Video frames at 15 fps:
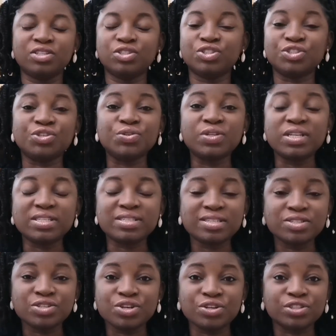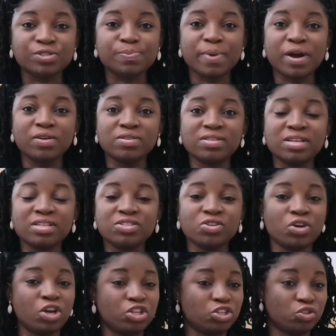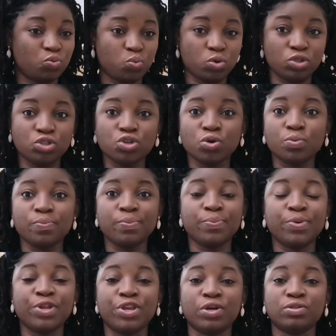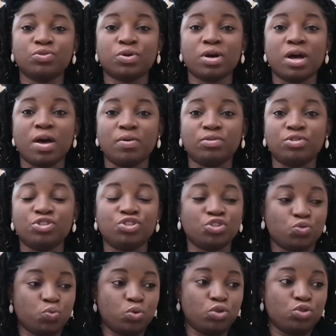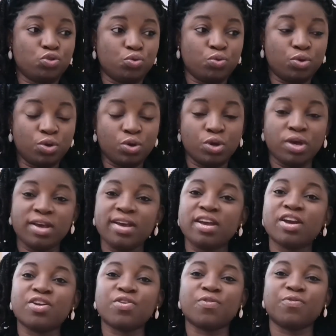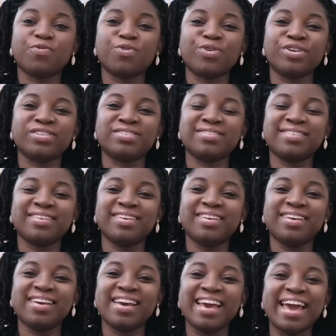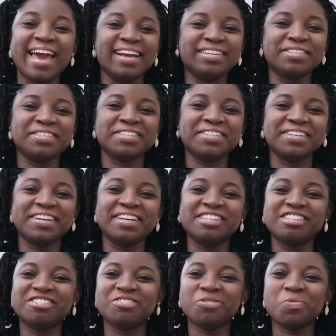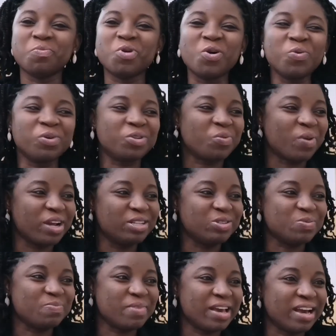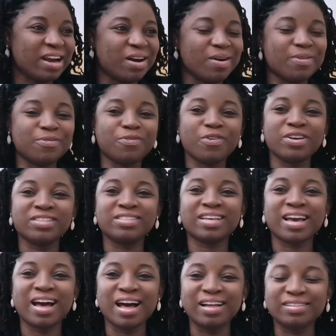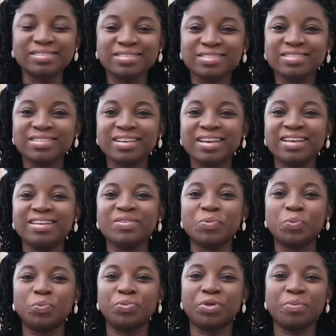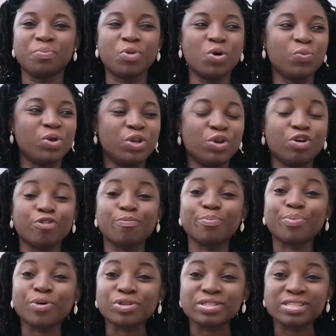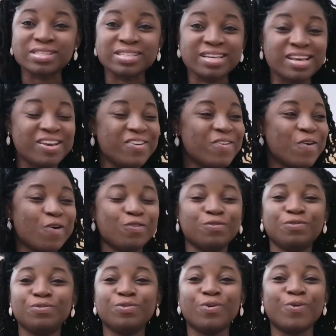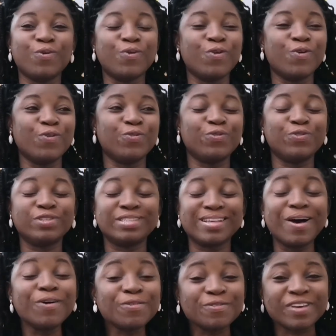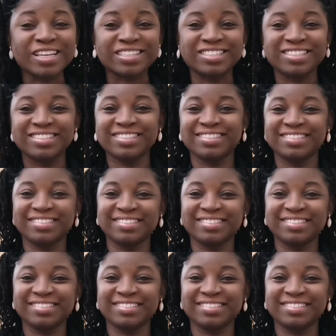Do you listen to your spouses, or you just want your opinion to count? You just want to hear your voice? And the more we try to make our voice count, the more we look bossy of selfish.